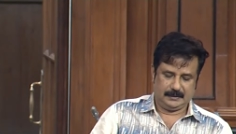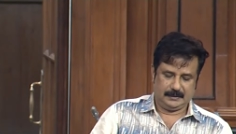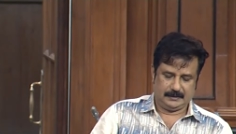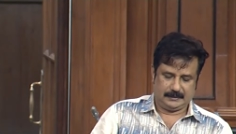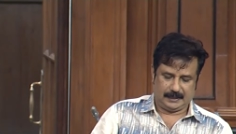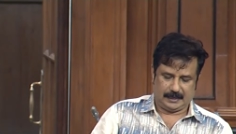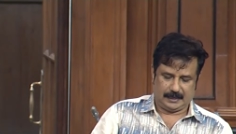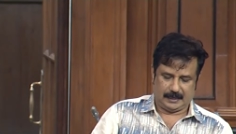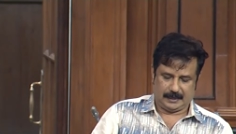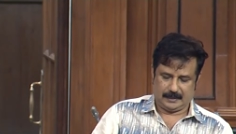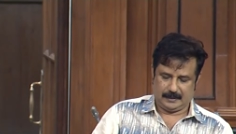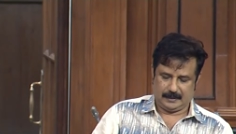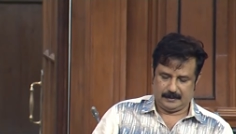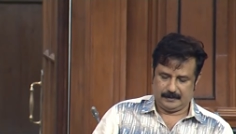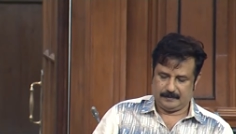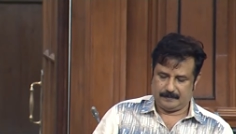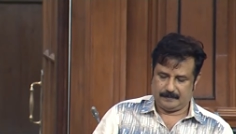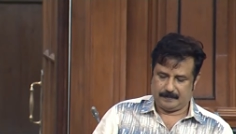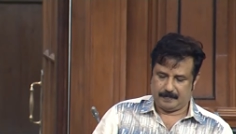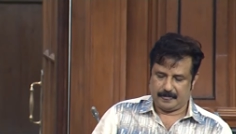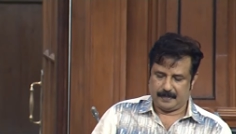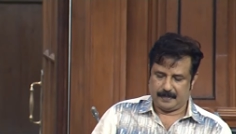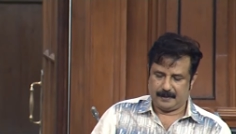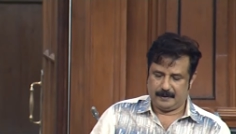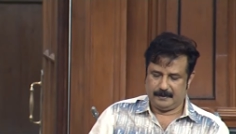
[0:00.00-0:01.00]
Sir,
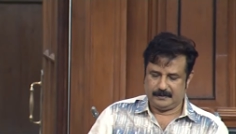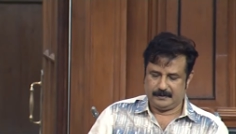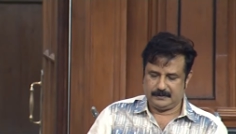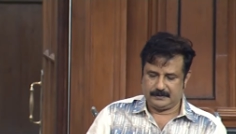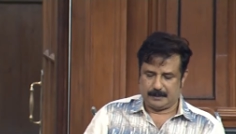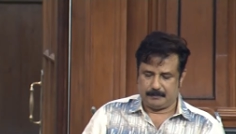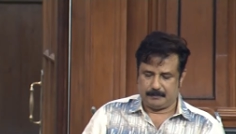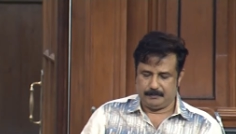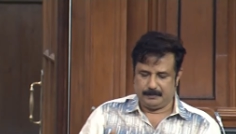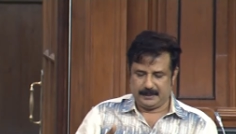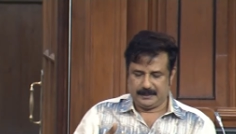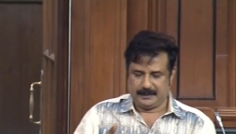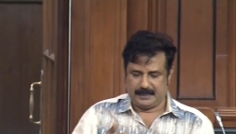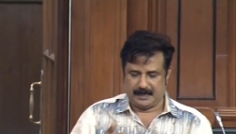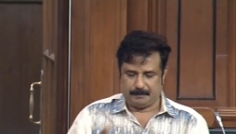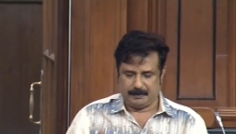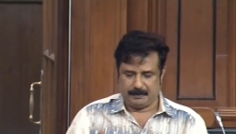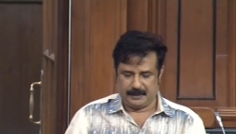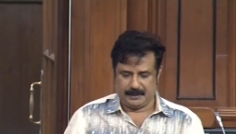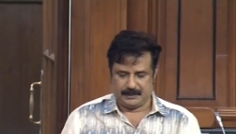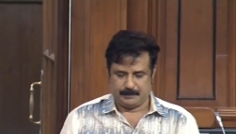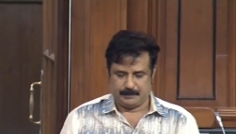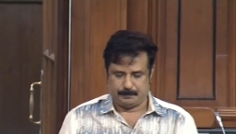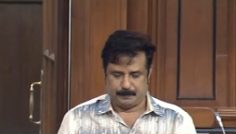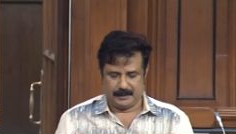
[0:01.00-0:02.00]
some
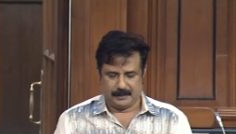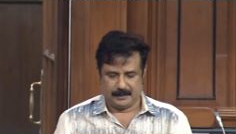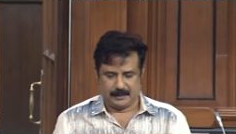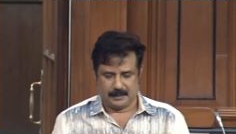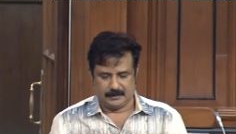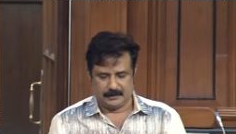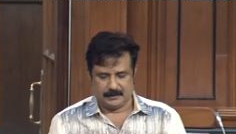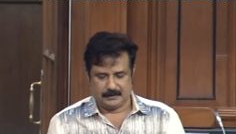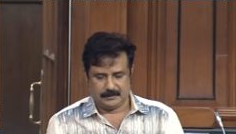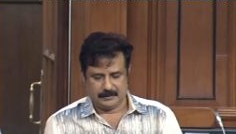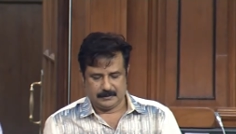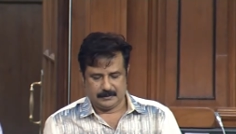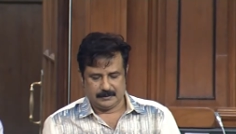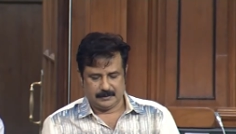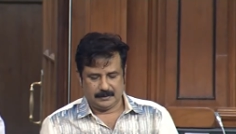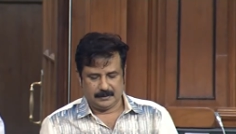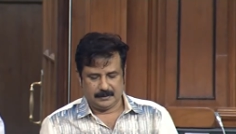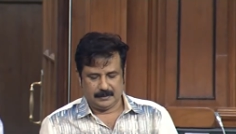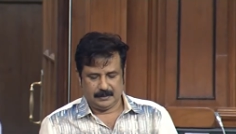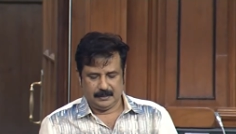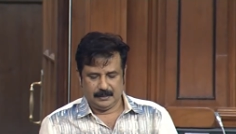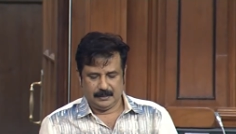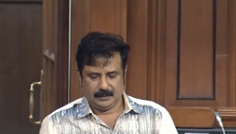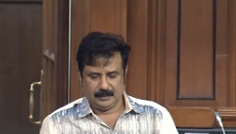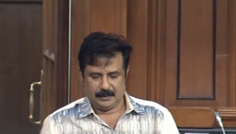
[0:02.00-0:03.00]
BJP speakers
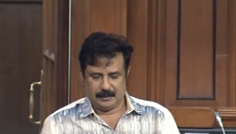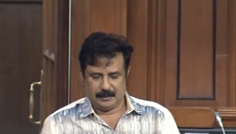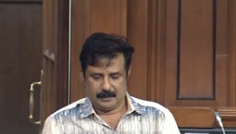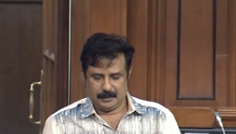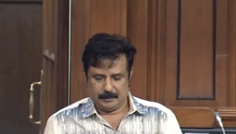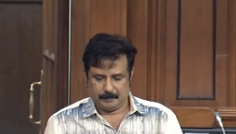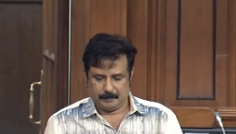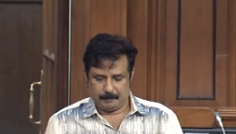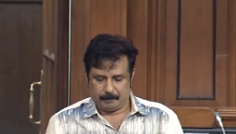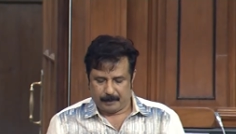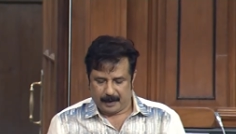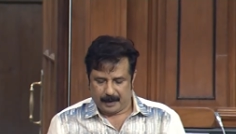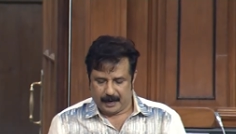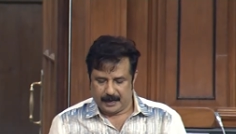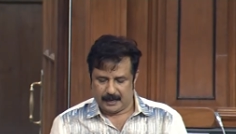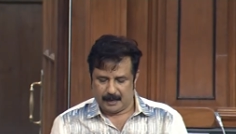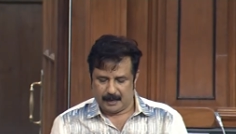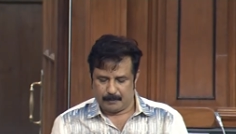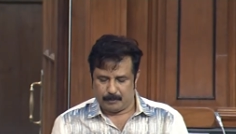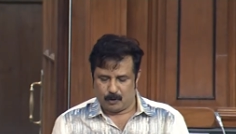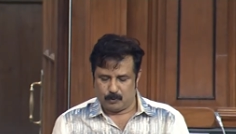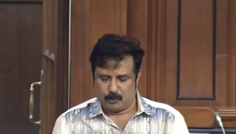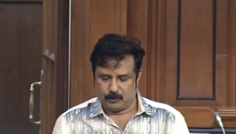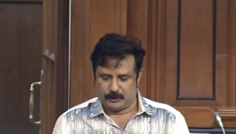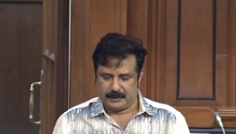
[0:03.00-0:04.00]
pride
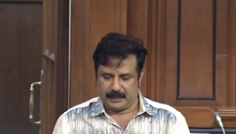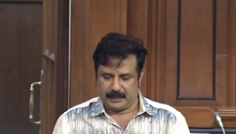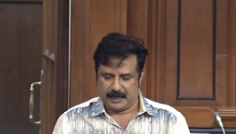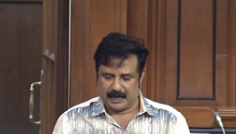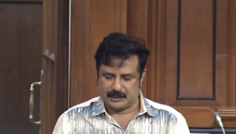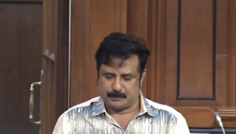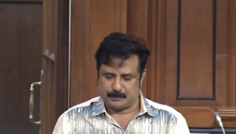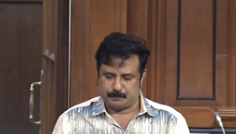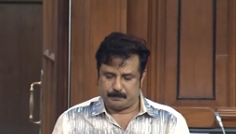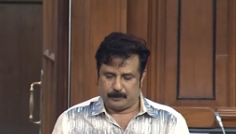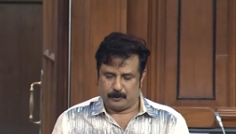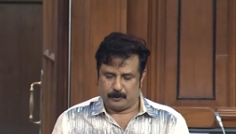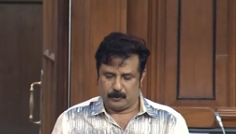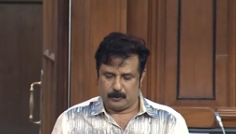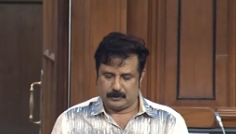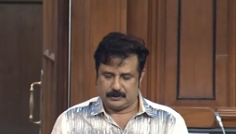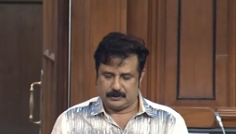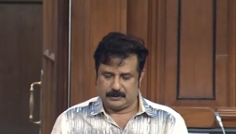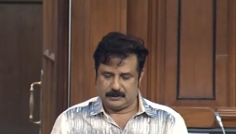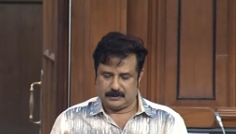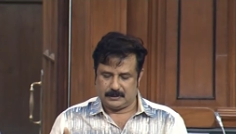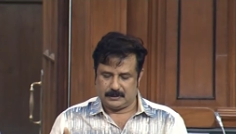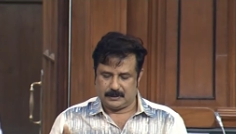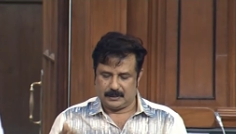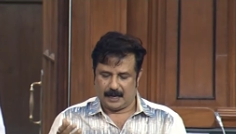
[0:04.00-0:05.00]
about the
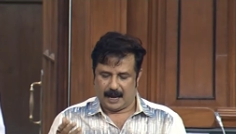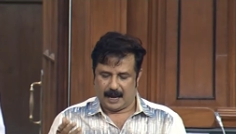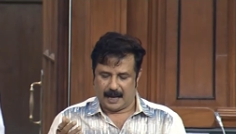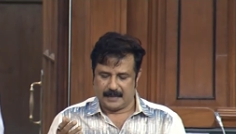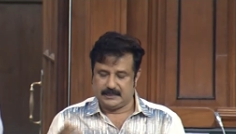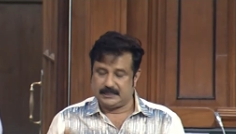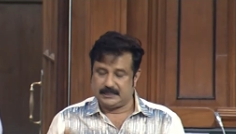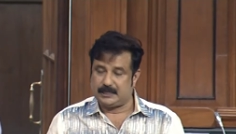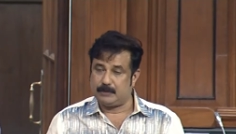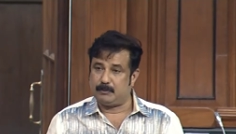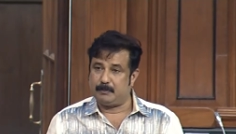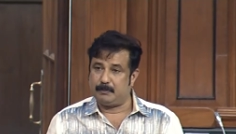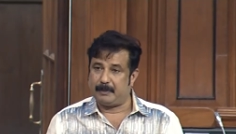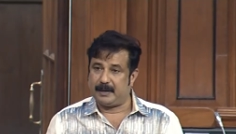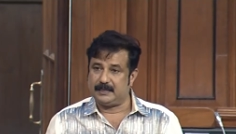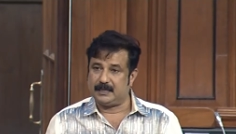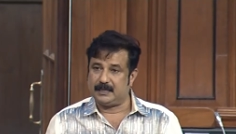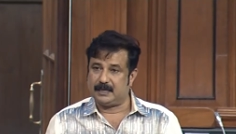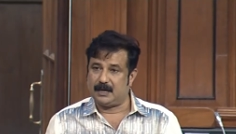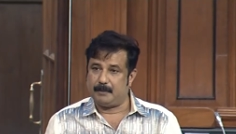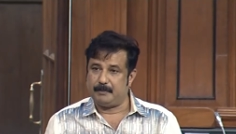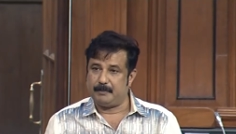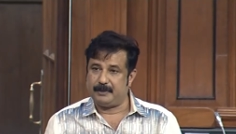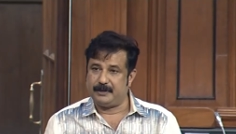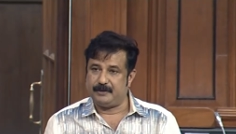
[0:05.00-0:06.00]
exports achieved by the
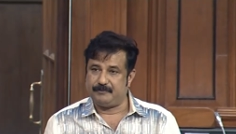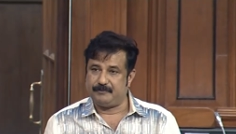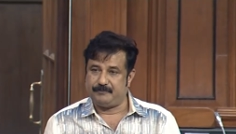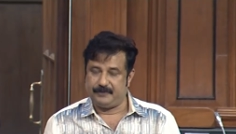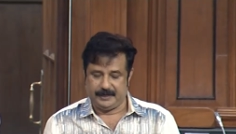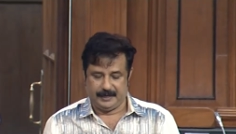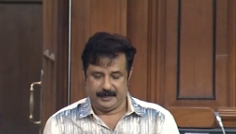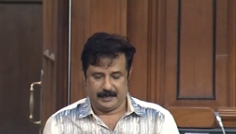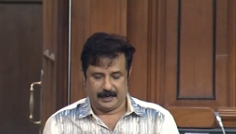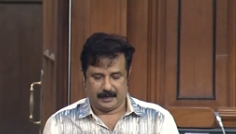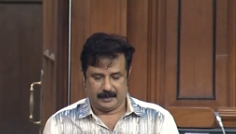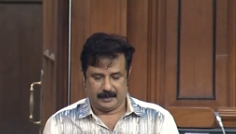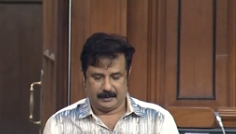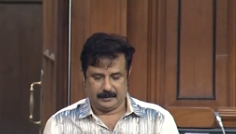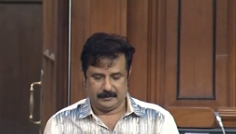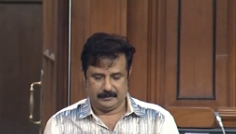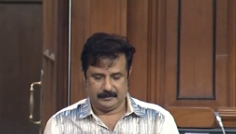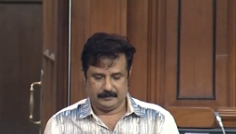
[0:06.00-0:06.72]
government of India.